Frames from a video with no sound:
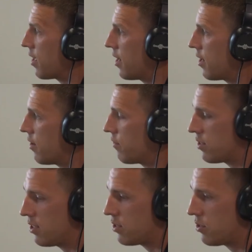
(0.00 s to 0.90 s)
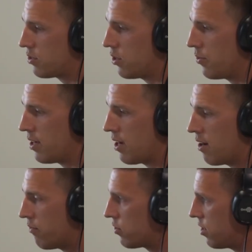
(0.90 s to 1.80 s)
there, obviously, to India.
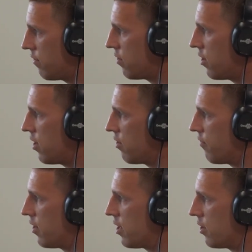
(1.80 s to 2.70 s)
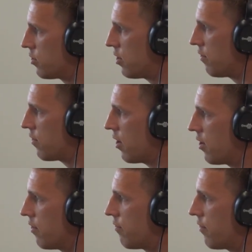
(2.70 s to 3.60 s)
I've watched the videos that you've
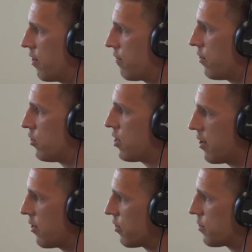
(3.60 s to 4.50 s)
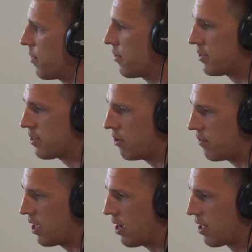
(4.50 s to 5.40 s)
done of you sharing your experiences
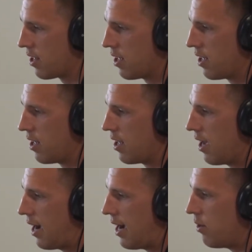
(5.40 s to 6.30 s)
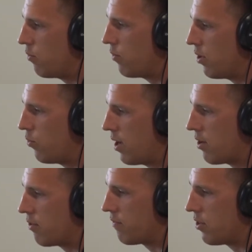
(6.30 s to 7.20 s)
over there. How
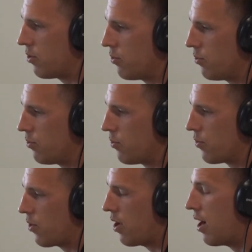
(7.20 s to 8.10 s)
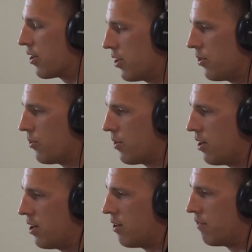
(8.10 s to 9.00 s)
aware of you are you
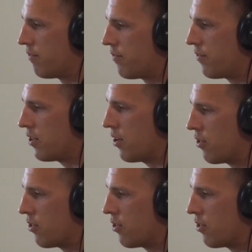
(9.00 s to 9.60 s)
of, you know,